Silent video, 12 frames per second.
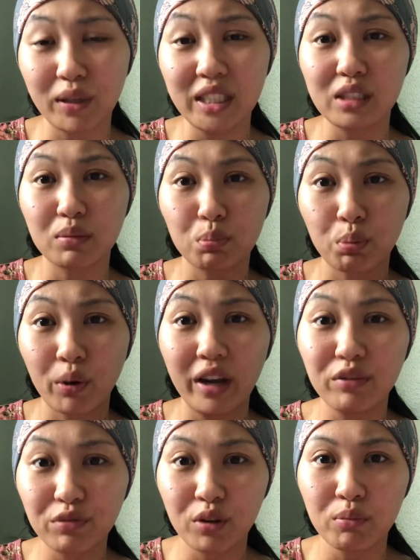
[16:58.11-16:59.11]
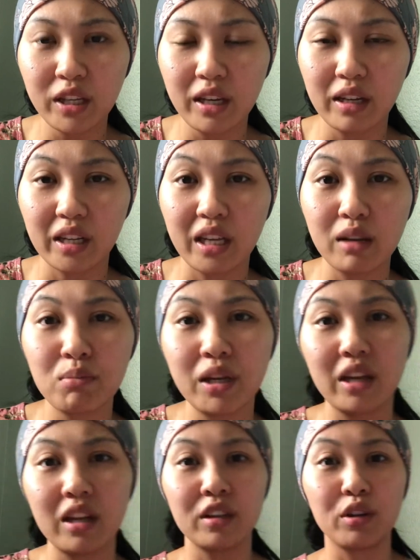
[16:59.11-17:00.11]
Please pray for me and keep
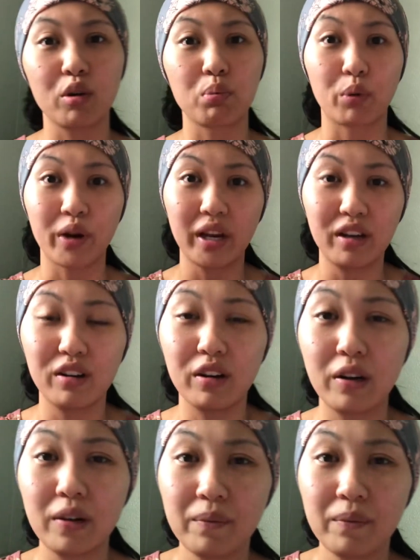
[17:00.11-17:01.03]
me in your prayer